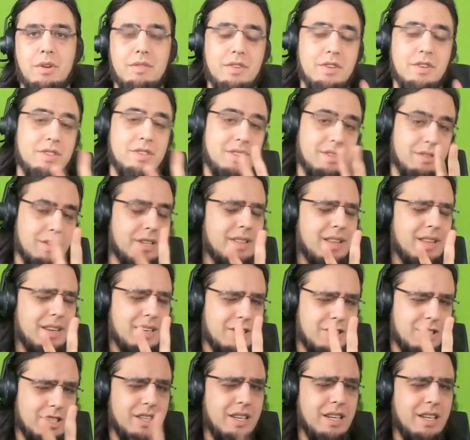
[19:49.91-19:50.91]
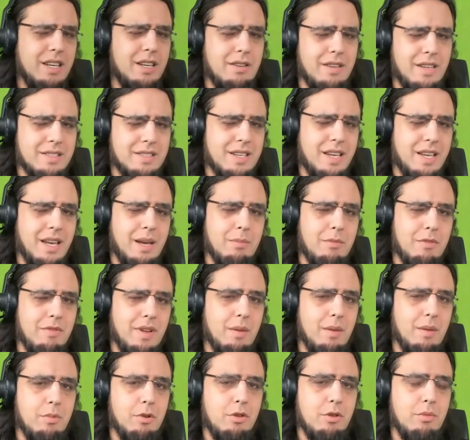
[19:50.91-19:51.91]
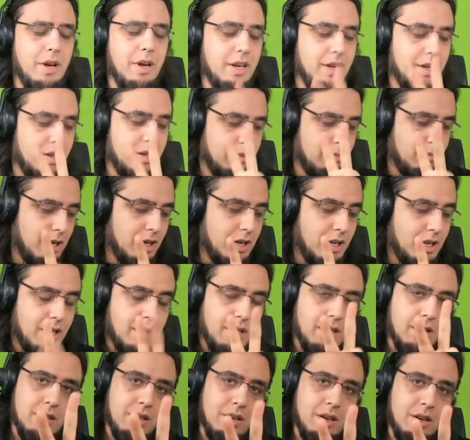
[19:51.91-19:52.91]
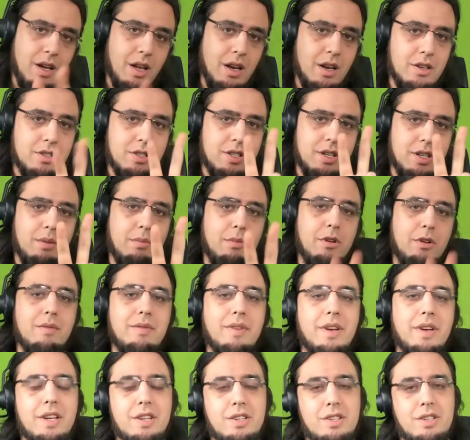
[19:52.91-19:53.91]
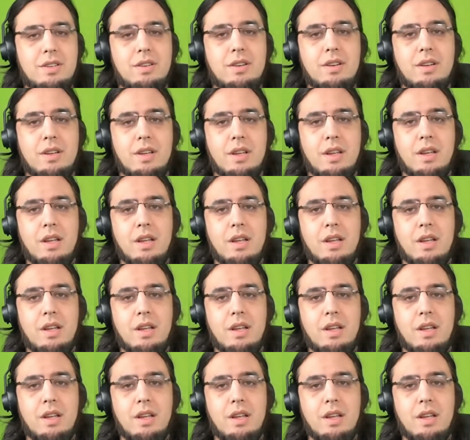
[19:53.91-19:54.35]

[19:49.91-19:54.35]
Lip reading: if there's three things you need as a game developer, you might need money, knowledge, and motivation.